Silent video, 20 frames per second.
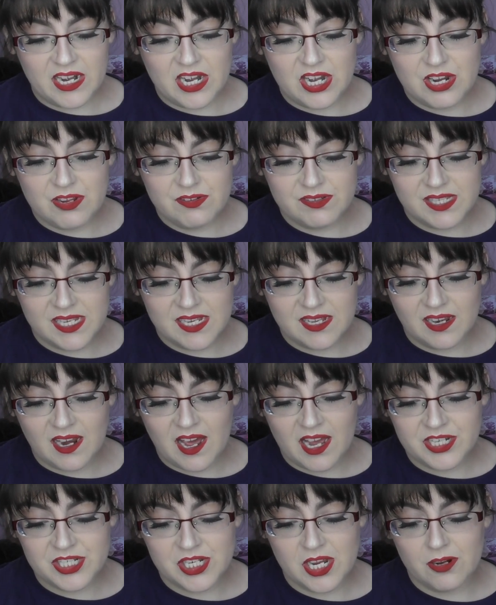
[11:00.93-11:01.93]
new single
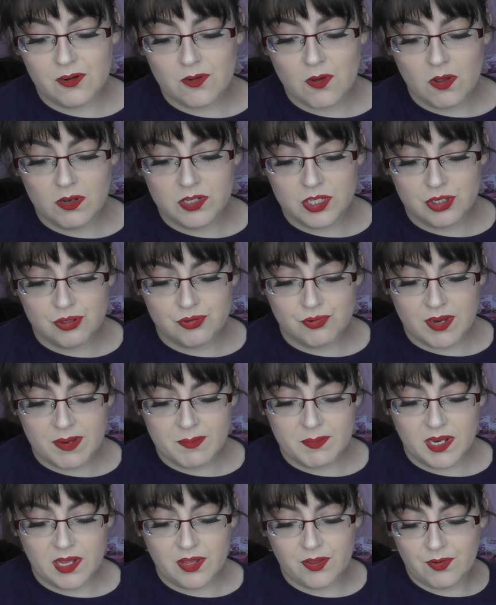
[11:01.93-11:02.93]
eyeshadow called Dream
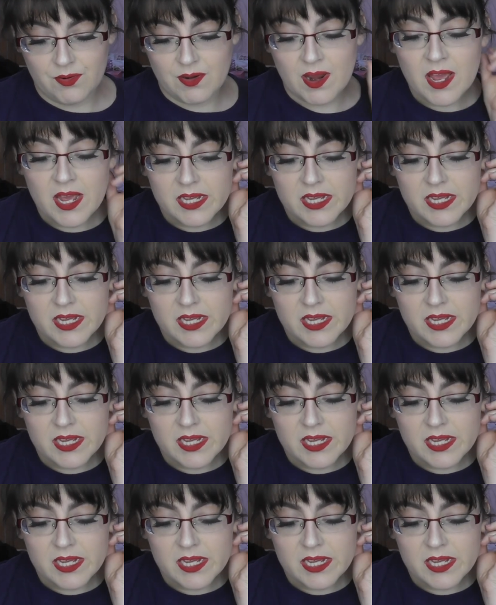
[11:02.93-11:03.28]
Lagoon.